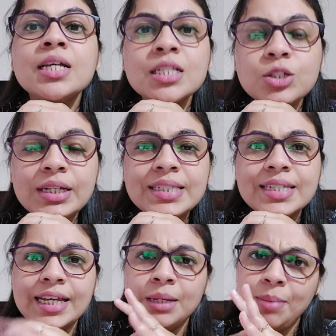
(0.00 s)
So let's
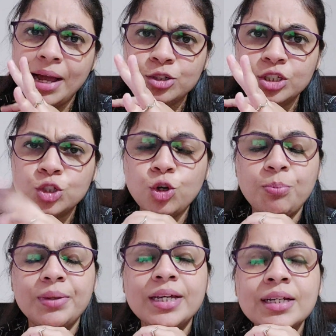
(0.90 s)
get back to the
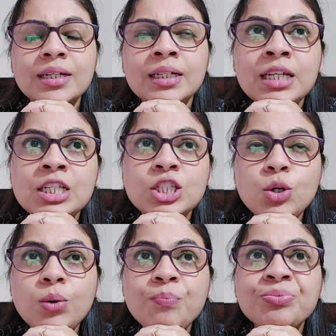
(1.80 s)
topic.
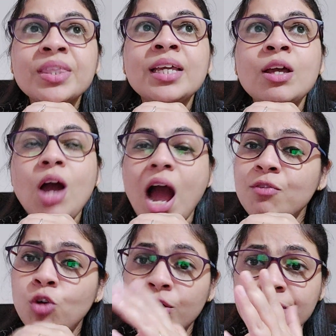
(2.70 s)
So
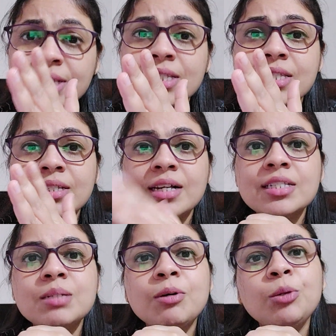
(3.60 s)
I've always
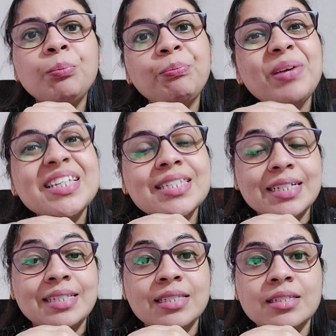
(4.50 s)
discussed about
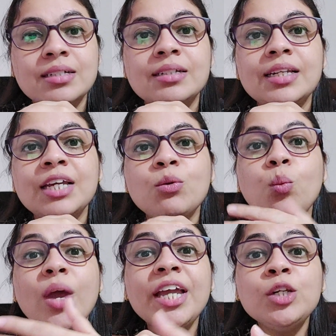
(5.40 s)
basics, like
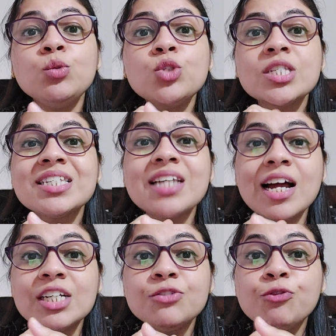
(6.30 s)
where to
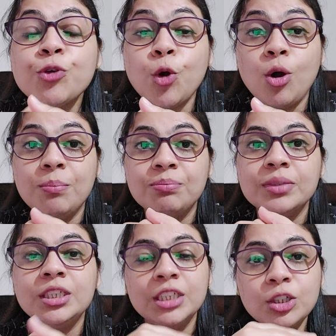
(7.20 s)
start from.
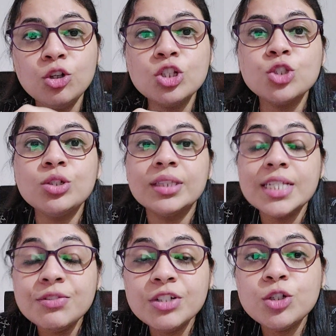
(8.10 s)
Here also in
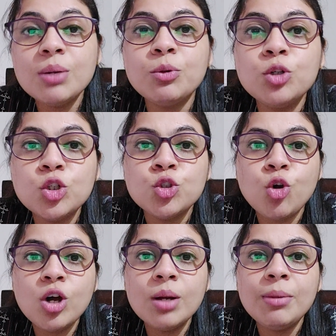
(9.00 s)
this video, I'm going to
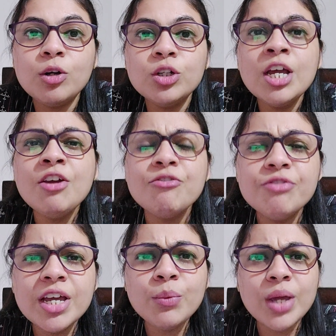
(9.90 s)
talk about
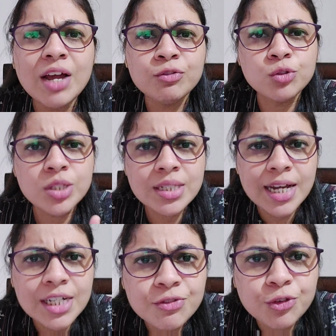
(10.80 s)
where we have to
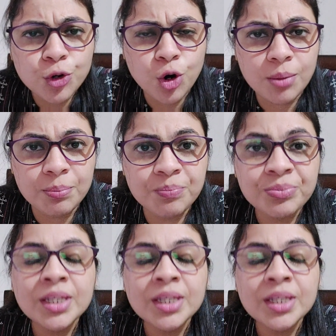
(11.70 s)
start from.